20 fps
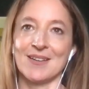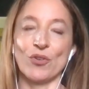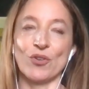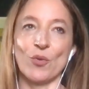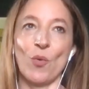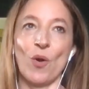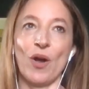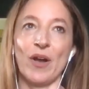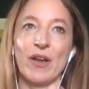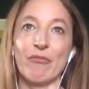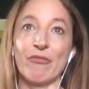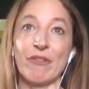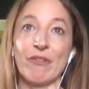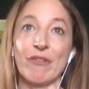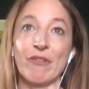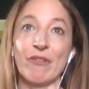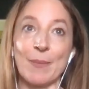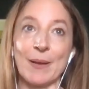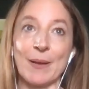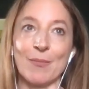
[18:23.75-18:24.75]
what do
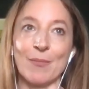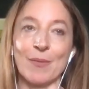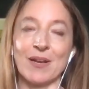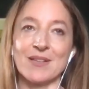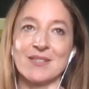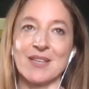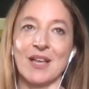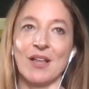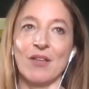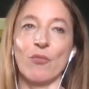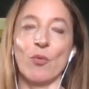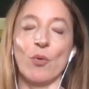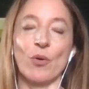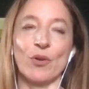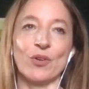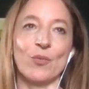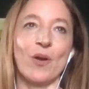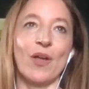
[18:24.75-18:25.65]
I feel about myself?